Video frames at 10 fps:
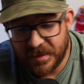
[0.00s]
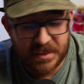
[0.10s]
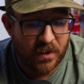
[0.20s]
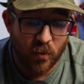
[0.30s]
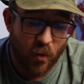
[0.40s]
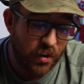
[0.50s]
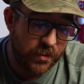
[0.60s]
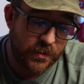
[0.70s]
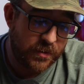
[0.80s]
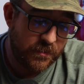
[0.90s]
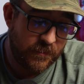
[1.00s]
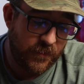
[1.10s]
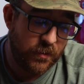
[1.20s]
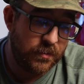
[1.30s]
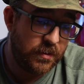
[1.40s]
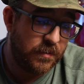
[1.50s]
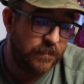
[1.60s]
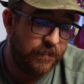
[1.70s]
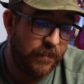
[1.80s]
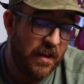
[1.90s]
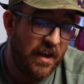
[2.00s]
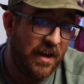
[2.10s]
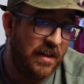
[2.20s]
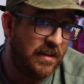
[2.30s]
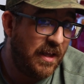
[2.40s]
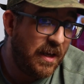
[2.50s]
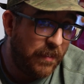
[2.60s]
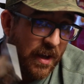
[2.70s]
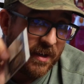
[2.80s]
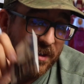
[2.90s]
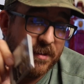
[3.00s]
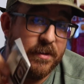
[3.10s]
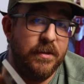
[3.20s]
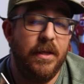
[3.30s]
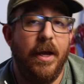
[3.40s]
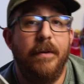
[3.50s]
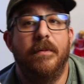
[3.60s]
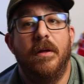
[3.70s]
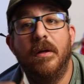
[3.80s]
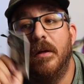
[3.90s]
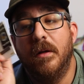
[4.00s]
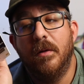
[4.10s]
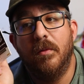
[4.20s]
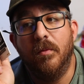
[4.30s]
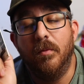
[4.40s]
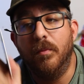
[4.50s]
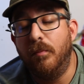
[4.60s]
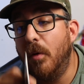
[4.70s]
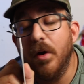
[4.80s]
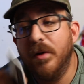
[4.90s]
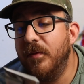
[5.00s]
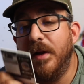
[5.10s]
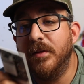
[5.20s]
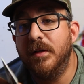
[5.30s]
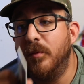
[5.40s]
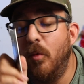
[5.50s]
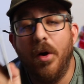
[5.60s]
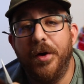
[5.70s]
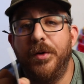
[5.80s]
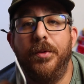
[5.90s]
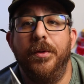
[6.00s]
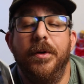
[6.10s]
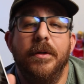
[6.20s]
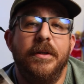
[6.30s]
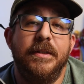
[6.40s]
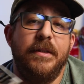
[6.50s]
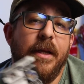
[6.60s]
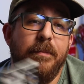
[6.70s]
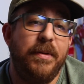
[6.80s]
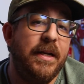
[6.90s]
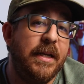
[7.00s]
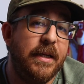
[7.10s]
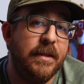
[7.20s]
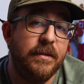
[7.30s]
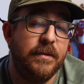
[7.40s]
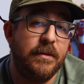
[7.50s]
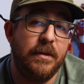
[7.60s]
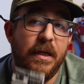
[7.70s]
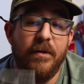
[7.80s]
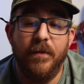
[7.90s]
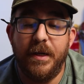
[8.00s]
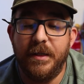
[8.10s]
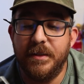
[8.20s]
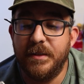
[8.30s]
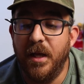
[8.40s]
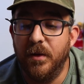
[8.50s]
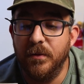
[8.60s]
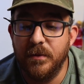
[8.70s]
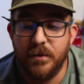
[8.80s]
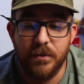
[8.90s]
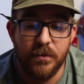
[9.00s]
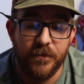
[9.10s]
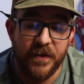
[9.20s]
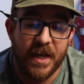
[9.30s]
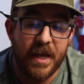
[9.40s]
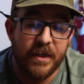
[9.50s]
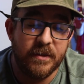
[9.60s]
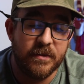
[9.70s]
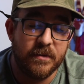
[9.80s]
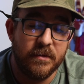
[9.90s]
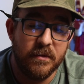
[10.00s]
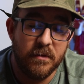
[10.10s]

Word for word: It's getting worse, folks. And the thing about it is, is that word around the water cooler is that Panini is getting ready to sell to Fanatics.